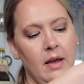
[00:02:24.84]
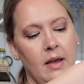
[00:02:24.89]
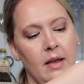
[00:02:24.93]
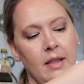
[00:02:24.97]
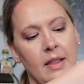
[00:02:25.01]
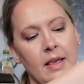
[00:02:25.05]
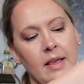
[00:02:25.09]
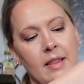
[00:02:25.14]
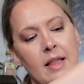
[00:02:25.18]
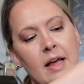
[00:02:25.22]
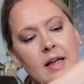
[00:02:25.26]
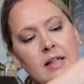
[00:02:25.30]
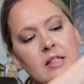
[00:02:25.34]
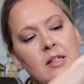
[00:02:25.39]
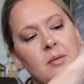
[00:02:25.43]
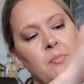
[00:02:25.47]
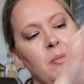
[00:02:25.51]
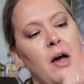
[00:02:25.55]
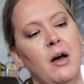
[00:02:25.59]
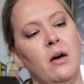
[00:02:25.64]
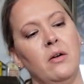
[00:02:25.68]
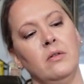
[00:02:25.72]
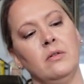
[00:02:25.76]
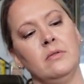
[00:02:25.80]
I think that's
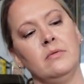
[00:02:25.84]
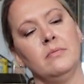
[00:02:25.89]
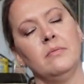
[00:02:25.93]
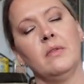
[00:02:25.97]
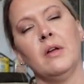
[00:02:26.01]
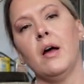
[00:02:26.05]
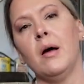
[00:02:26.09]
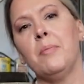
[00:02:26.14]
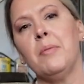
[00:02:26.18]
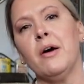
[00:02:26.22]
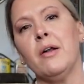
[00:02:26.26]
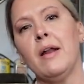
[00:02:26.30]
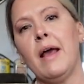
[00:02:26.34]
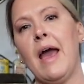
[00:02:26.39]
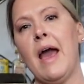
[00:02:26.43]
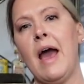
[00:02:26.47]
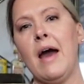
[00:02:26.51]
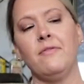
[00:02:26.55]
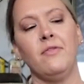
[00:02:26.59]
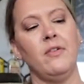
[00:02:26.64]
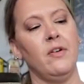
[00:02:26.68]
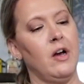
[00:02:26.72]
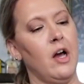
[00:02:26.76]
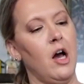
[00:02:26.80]
about a
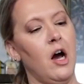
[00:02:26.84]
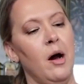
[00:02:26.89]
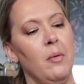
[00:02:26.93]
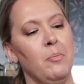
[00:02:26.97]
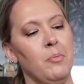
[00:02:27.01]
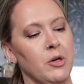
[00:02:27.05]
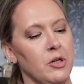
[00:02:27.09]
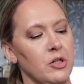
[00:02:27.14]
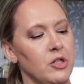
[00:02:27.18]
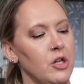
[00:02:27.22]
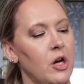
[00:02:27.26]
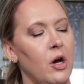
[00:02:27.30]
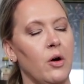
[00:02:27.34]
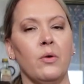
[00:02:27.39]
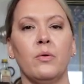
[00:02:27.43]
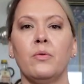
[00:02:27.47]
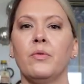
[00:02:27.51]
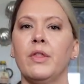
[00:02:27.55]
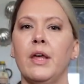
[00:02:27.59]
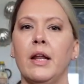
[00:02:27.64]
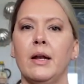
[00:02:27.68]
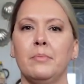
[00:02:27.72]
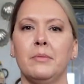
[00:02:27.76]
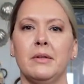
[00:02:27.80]
half a cup or so
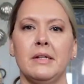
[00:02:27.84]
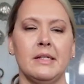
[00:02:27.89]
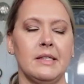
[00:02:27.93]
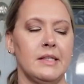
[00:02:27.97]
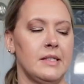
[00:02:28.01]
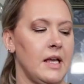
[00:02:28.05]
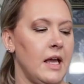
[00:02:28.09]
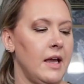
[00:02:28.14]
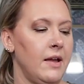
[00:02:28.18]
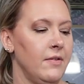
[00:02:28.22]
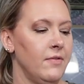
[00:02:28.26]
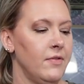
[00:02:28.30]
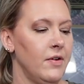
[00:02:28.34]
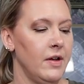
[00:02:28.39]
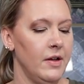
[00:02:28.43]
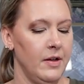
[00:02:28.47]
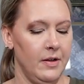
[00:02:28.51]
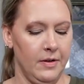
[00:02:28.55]
that I'm gonna save.